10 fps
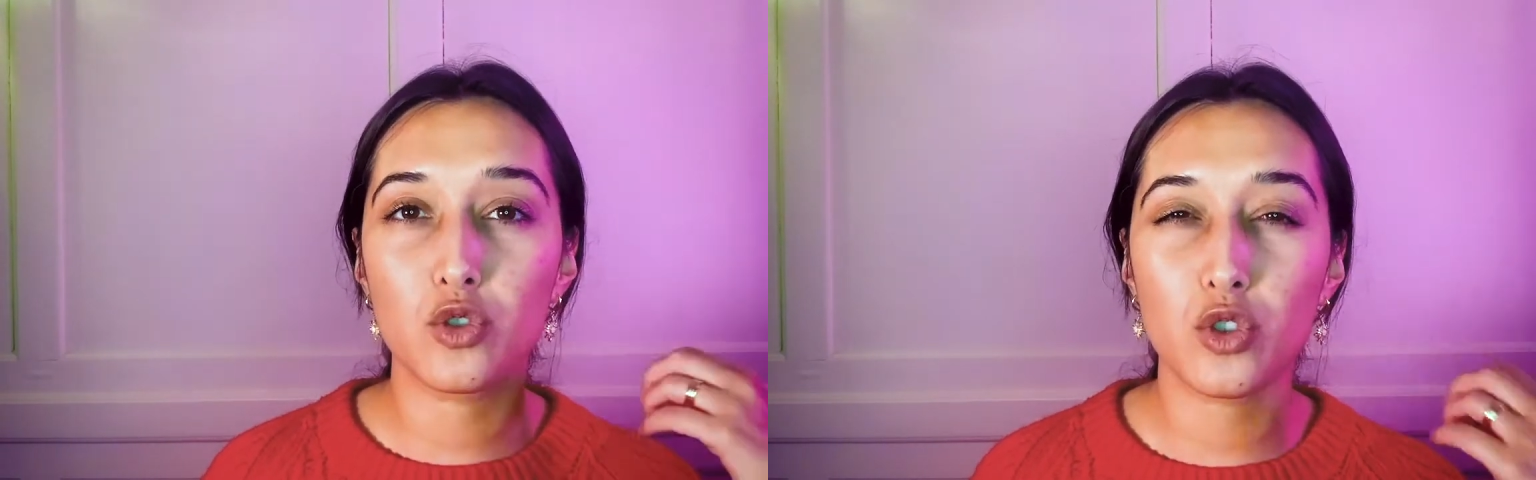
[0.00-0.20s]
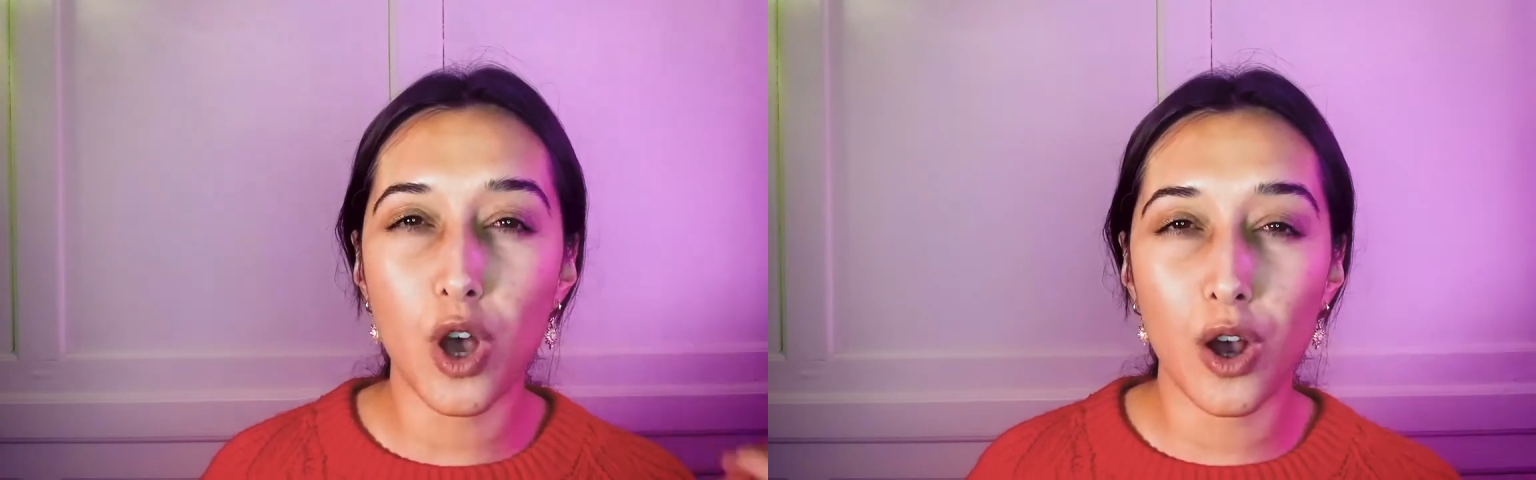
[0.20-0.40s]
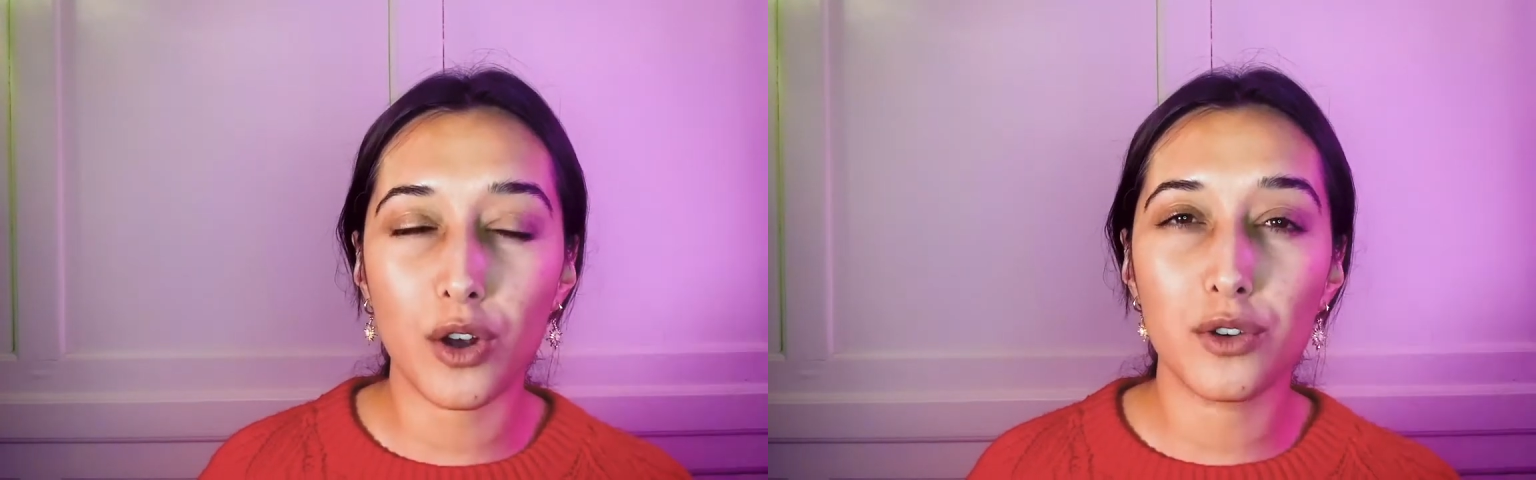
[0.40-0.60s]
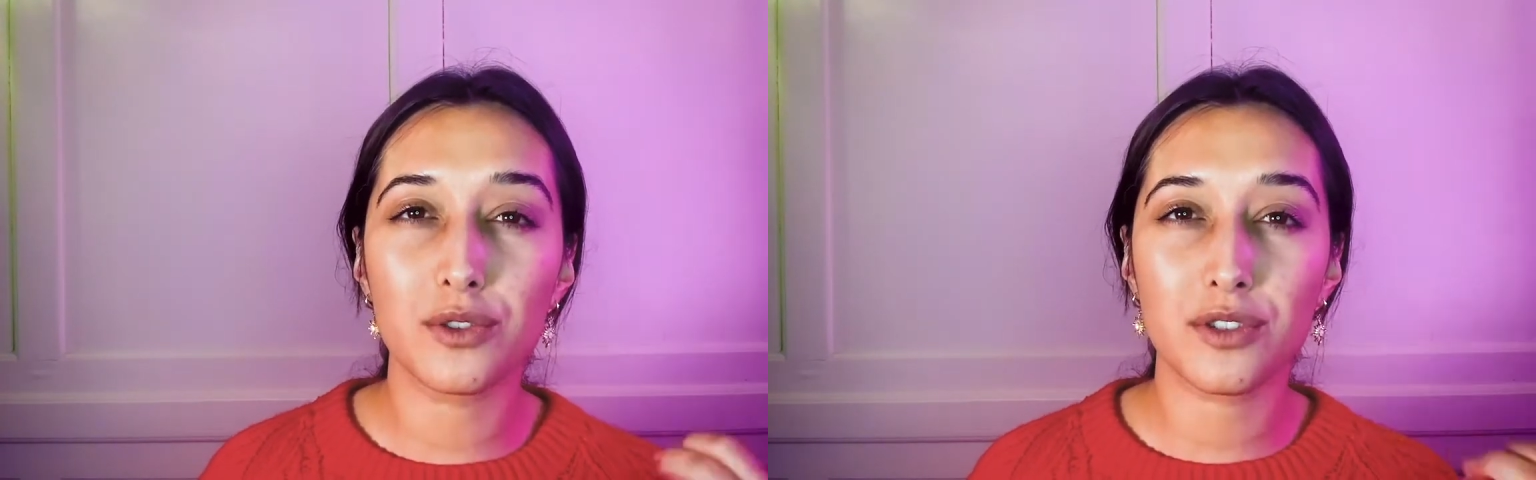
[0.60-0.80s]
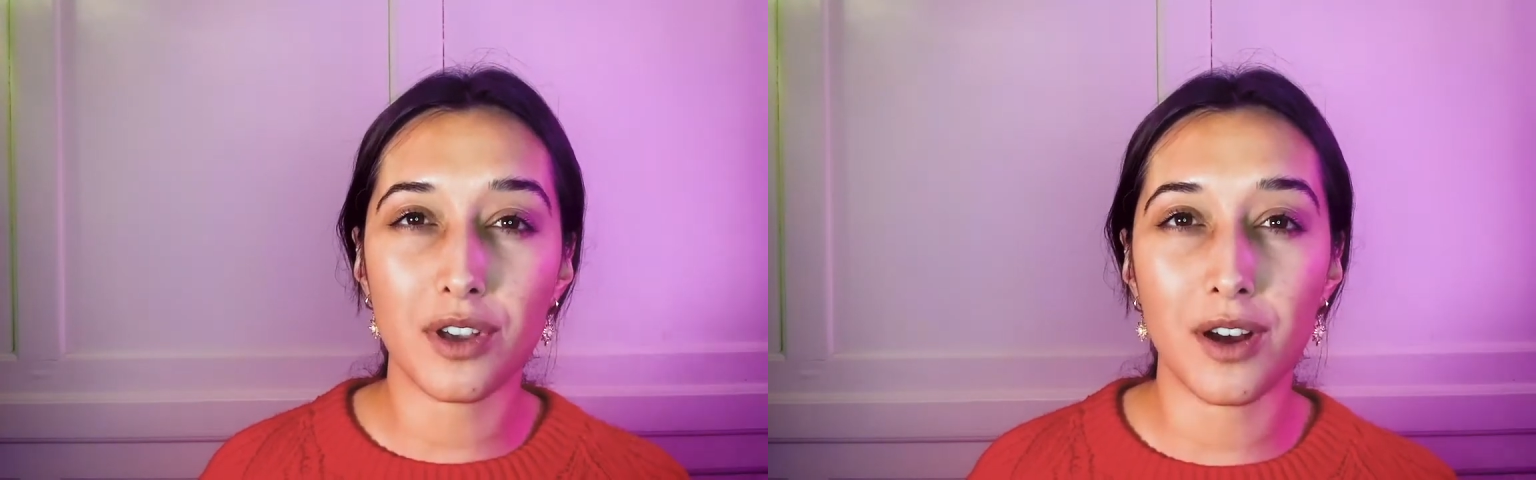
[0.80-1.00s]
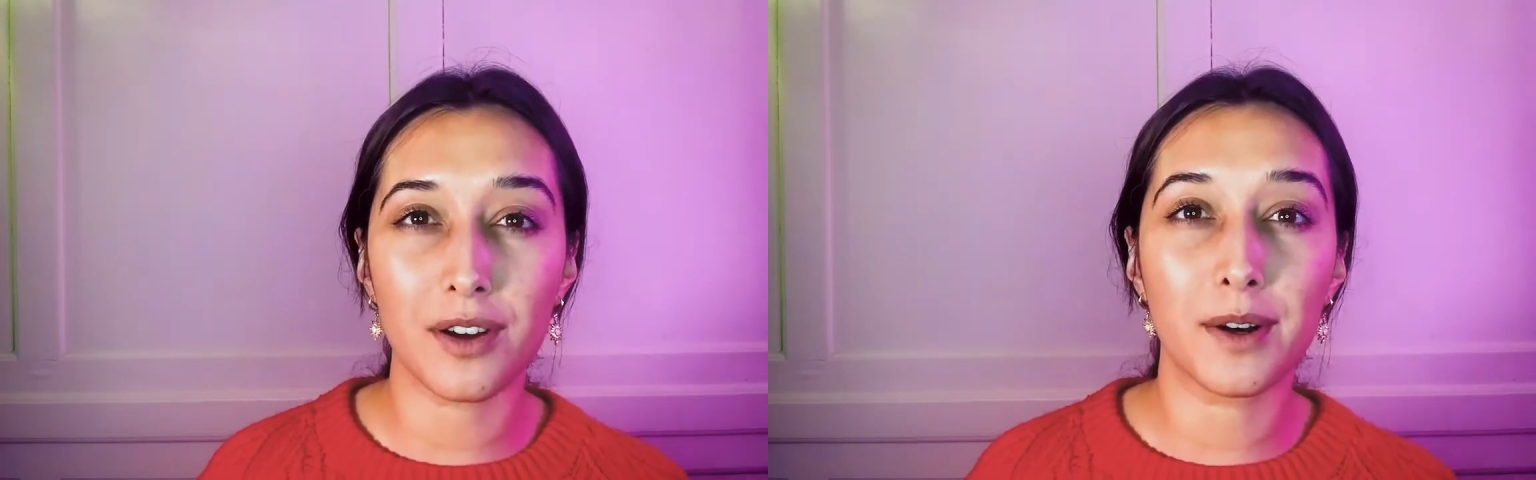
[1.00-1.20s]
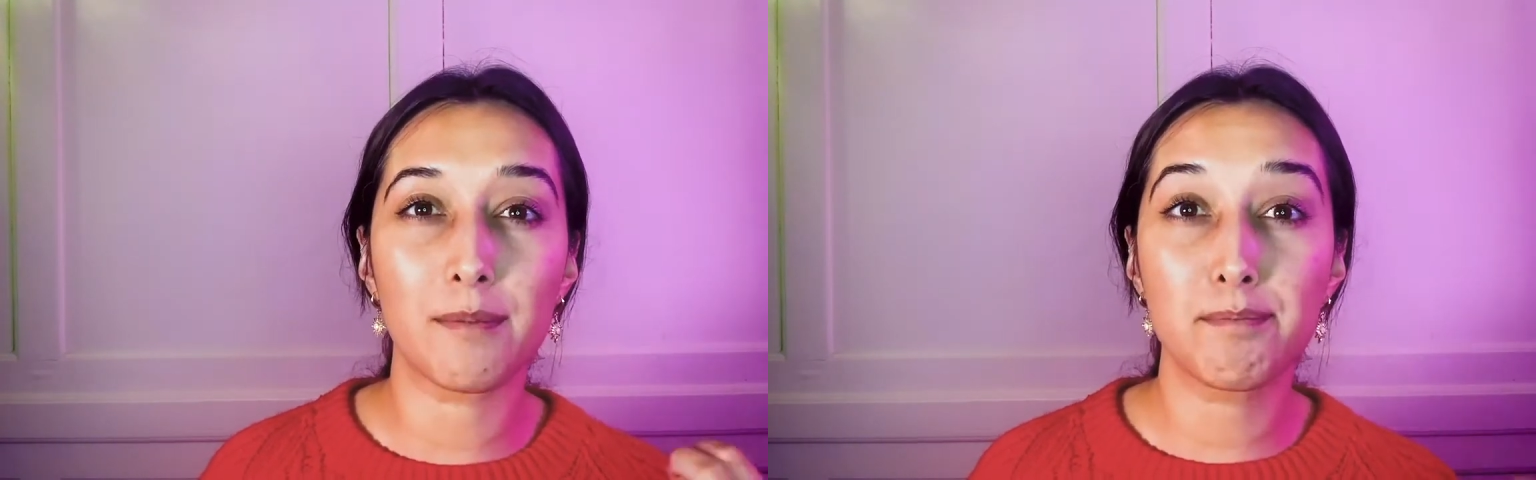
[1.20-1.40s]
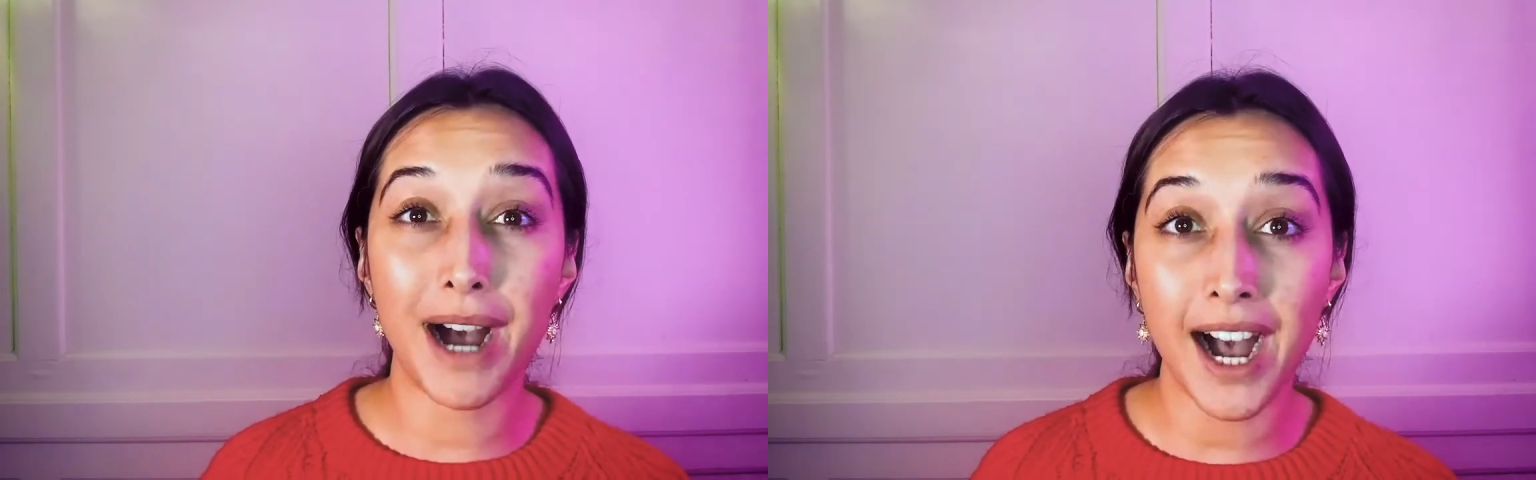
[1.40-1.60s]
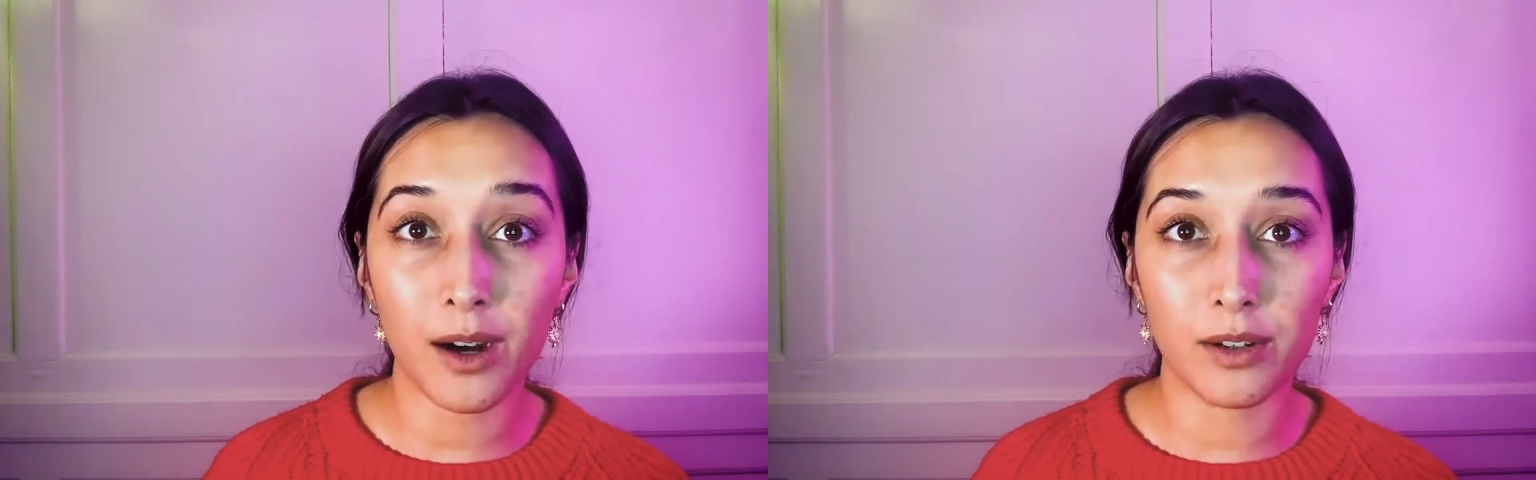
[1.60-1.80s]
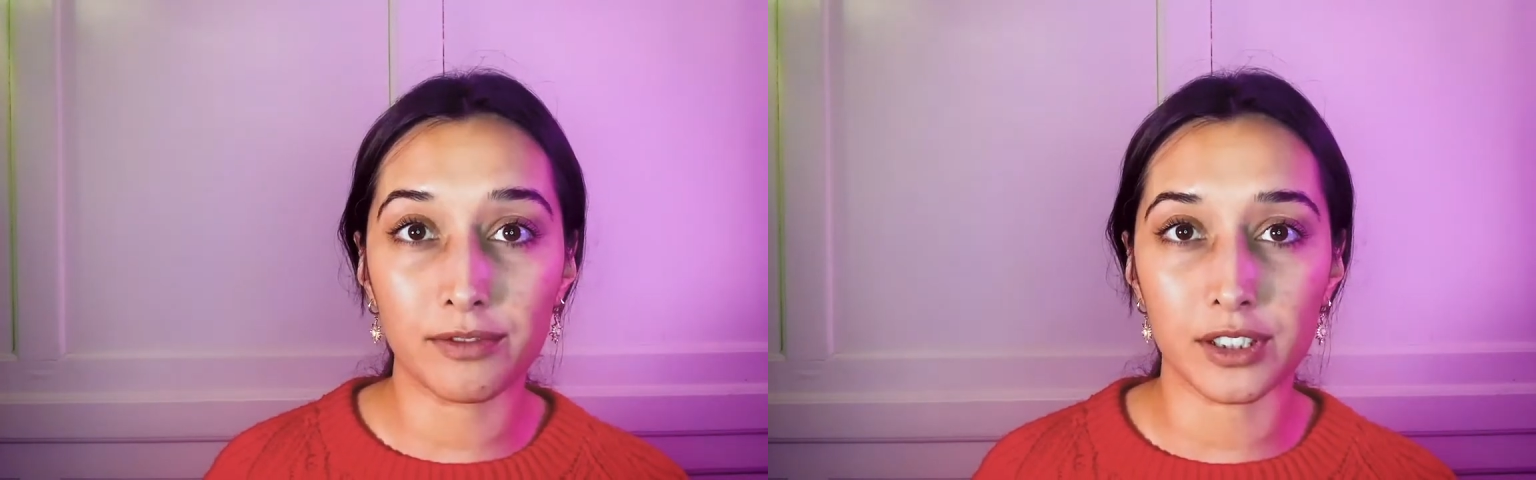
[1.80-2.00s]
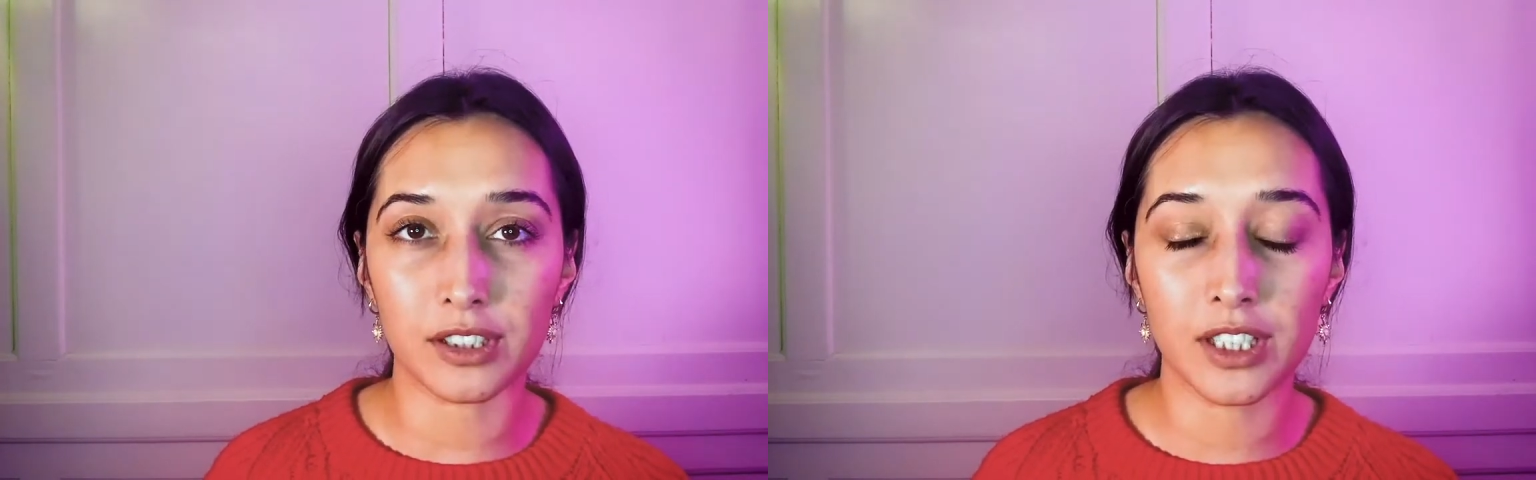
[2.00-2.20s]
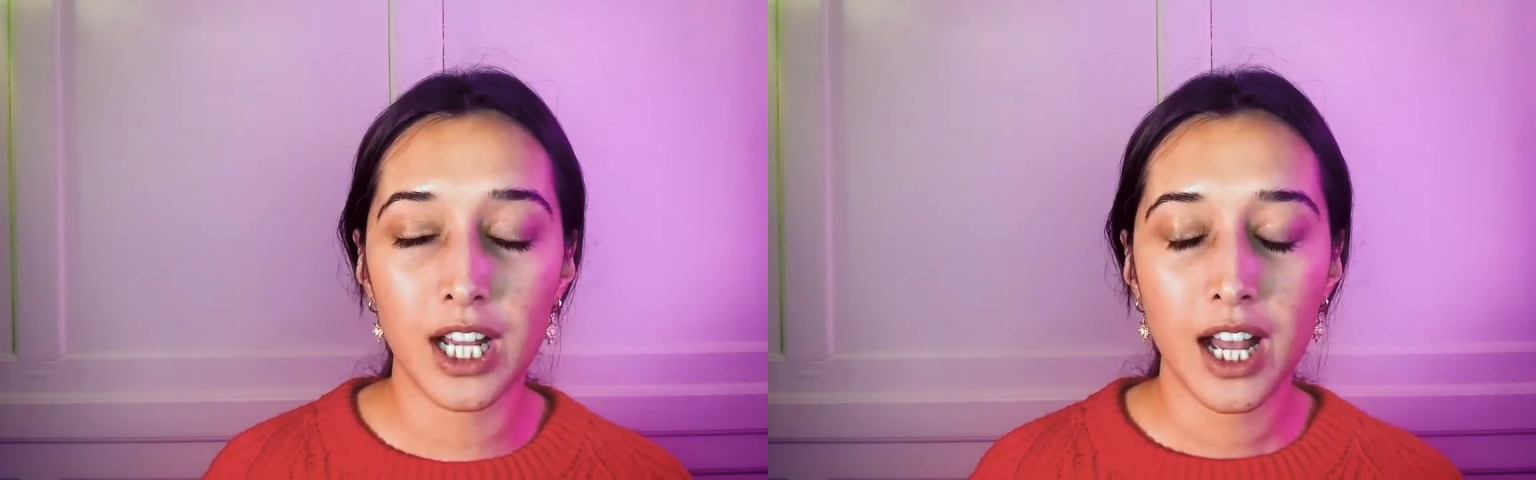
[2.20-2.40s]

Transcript: so powerful.